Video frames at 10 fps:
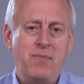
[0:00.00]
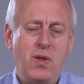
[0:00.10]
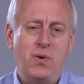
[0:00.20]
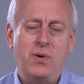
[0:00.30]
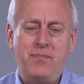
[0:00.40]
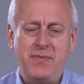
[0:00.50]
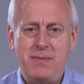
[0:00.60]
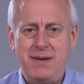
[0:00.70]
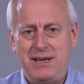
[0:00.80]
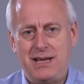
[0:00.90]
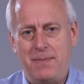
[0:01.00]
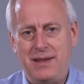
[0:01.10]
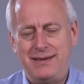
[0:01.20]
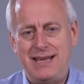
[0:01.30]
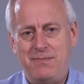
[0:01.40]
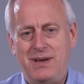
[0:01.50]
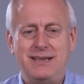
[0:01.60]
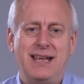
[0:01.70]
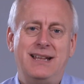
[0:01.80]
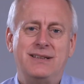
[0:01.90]
or maybe a couple of the 10 by
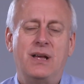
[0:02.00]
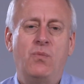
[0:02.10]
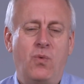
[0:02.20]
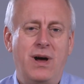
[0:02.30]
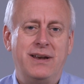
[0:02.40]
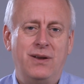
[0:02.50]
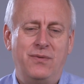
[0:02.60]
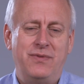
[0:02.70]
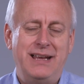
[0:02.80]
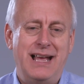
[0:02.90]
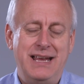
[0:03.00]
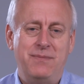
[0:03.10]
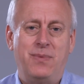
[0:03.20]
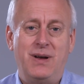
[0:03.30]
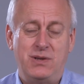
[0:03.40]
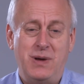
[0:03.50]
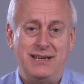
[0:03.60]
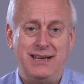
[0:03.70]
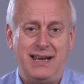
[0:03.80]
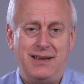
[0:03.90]
10s and one of the 8 by
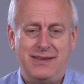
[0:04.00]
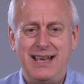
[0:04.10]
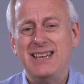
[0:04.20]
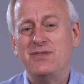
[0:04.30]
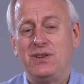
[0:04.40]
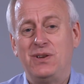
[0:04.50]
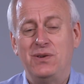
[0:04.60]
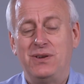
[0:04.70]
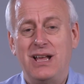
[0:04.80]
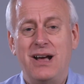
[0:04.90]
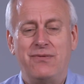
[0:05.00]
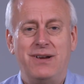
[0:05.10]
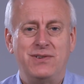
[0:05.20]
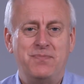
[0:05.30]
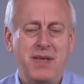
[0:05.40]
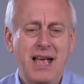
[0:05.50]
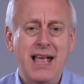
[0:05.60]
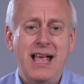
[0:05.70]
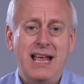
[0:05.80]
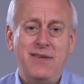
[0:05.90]
20. That gives a good coverage.
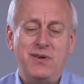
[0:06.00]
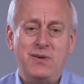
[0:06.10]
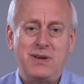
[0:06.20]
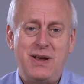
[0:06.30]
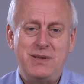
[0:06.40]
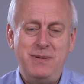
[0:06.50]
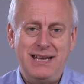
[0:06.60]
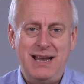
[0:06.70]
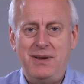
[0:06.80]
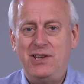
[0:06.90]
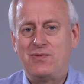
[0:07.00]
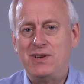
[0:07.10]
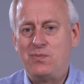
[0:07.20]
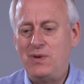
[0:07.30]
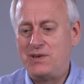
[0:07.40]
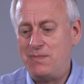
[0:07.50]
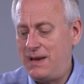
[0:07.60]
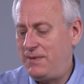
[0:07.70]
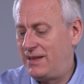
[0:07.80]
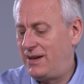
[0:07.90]
If you're going to be dealing with injuries which
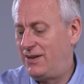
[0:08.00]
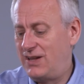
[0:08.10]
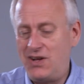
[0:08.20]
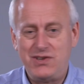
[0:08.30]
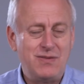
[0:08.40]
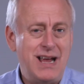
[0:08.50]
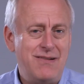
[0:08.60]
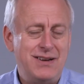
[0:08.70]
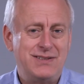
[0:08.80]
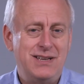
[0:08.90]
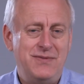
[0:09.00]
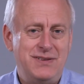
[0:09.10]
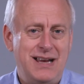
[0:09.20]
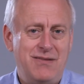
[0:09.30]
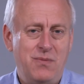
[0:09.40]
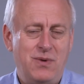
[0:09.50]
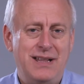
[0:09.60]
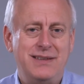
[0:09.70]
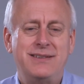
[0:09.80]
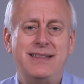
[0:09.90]
may be like larger area, surface area
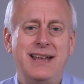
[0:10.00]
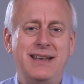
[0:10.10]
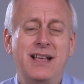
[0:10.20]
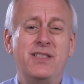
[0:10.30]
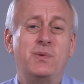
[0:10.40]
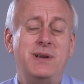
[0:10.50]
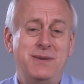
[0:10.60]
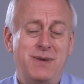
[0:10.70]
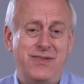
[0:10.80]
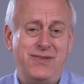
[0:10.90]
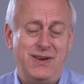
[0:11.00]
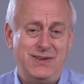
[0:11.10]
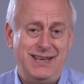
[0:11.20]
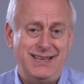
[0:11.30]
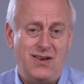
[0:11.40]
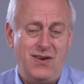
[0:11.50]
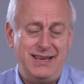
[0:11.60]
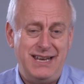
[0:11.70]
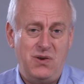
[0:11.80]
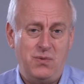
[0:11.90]
ones, then the 20 by 30 is
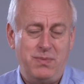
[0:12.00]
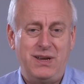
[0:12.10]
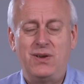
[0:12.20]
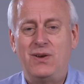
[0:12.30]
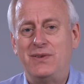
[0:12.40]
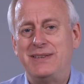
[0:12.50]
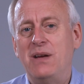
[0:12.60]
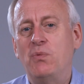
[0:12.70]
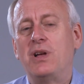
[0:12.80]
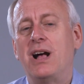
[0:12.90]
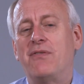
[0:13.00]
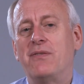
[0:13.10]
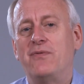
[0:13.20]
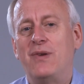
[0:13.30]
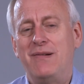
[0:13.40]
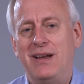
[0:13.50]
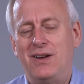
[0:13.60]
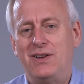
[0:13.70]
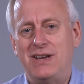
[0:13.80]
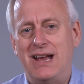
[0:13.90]
ideal because it will cover a very
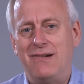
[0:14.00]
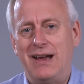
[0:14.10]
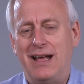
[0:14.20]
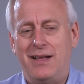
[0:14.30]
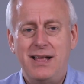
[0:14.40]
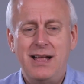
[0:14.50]
large area.